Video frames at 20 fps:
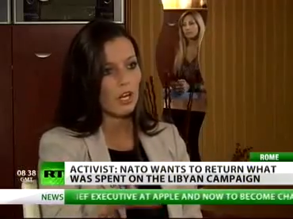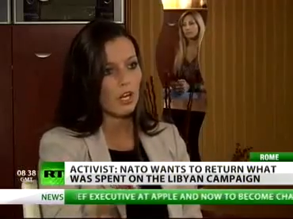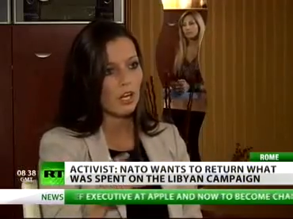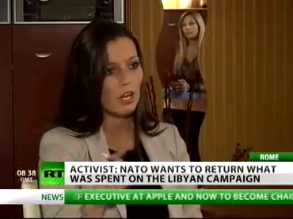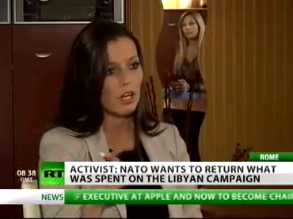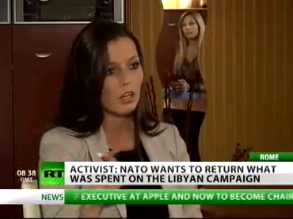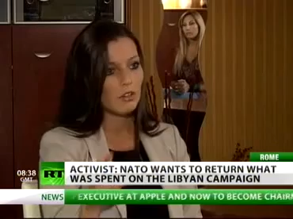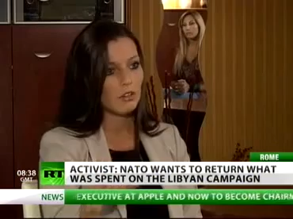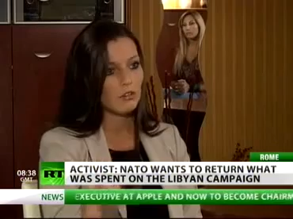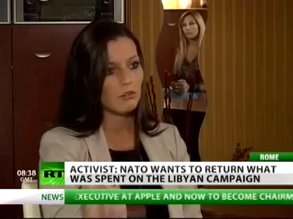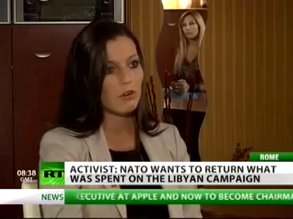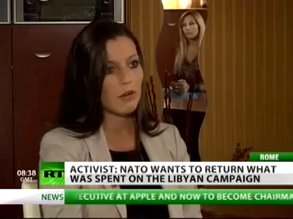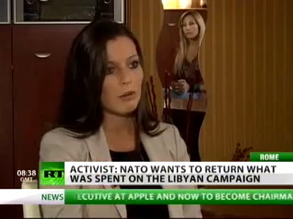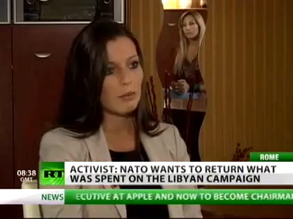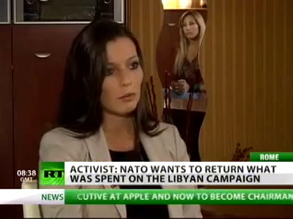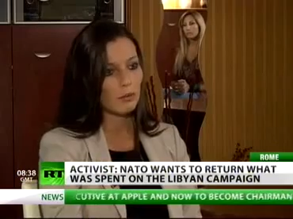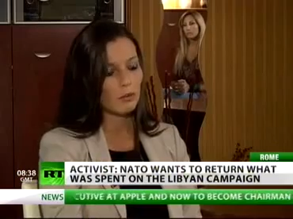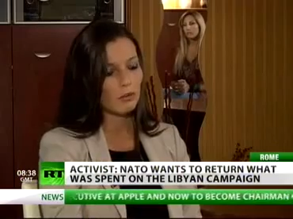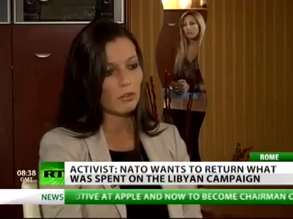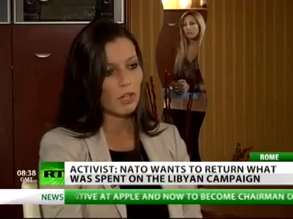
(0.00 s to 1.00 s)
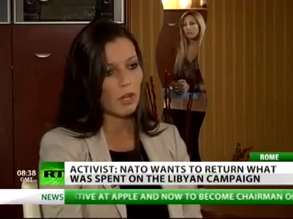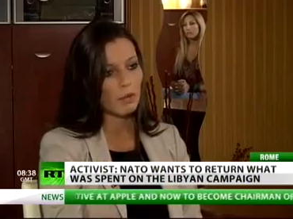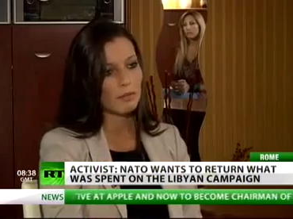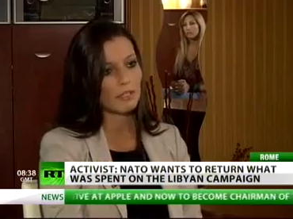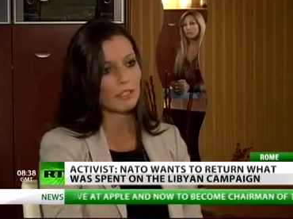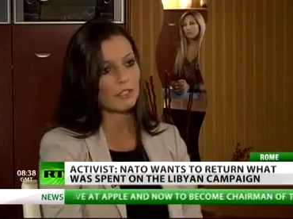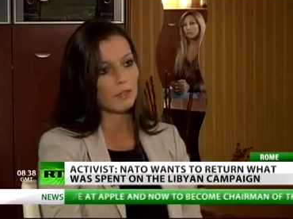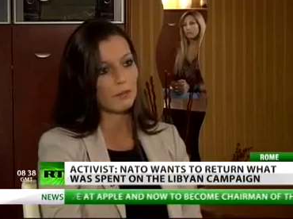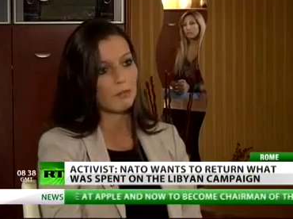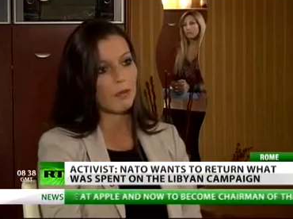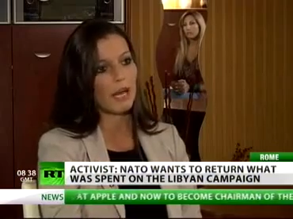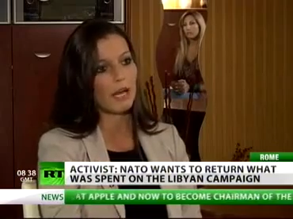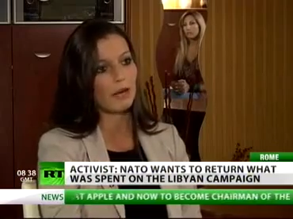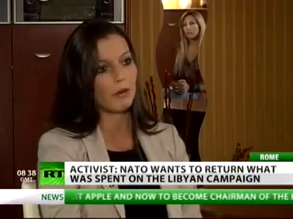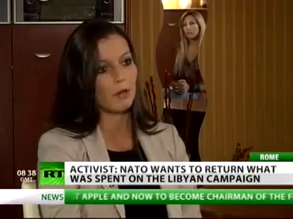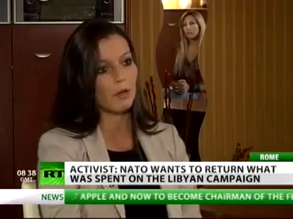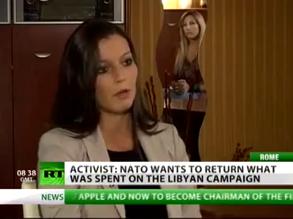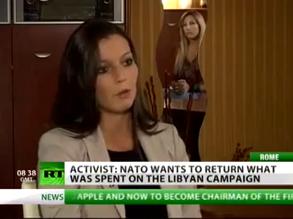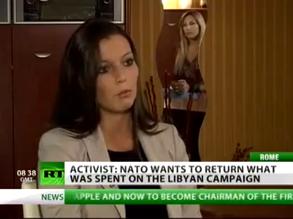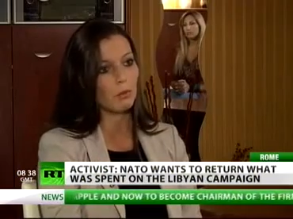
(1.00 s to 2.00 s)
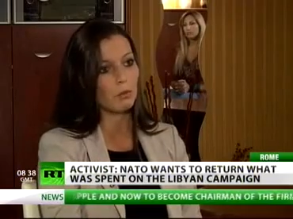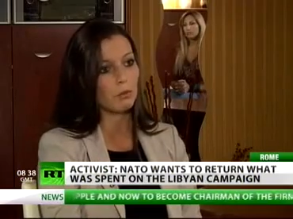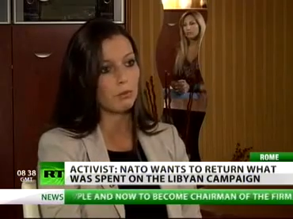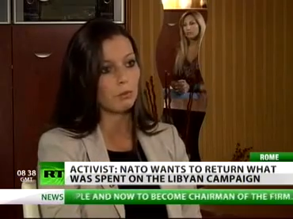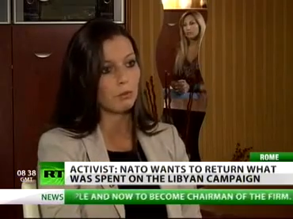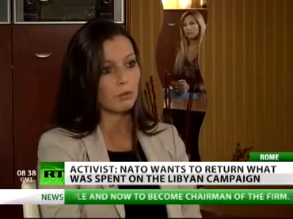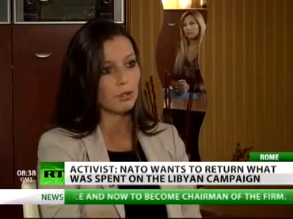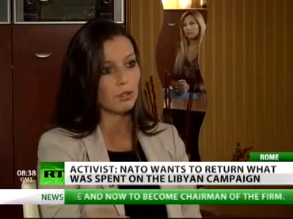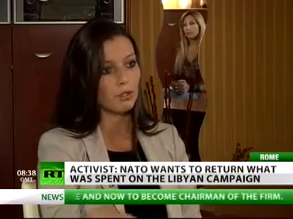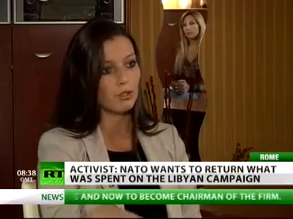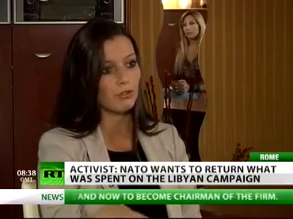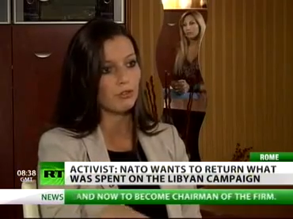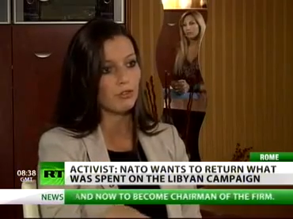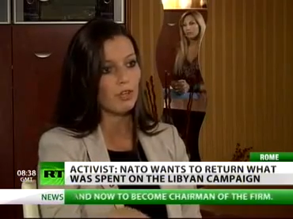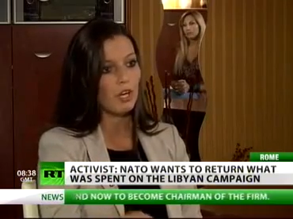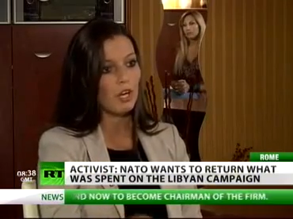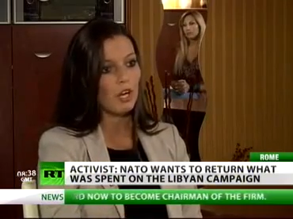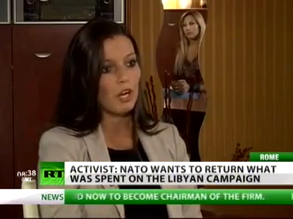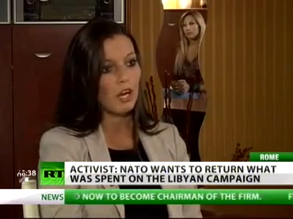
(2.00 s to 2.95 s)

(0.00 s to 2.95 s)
the rebels coming to power will prove